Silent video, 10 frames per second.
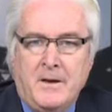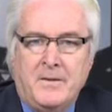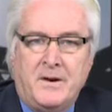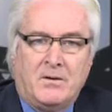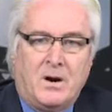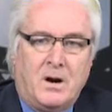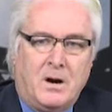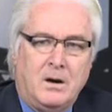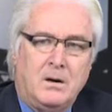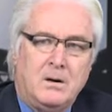There
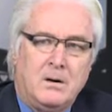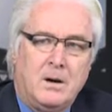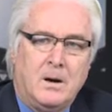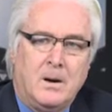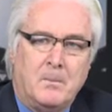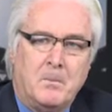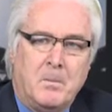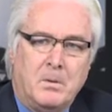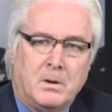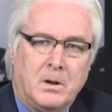are
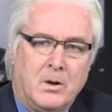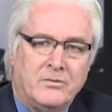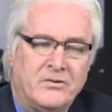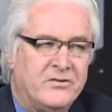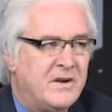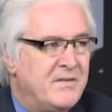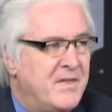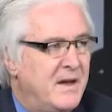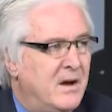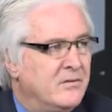close to
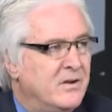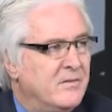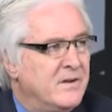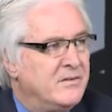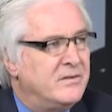7,000 of these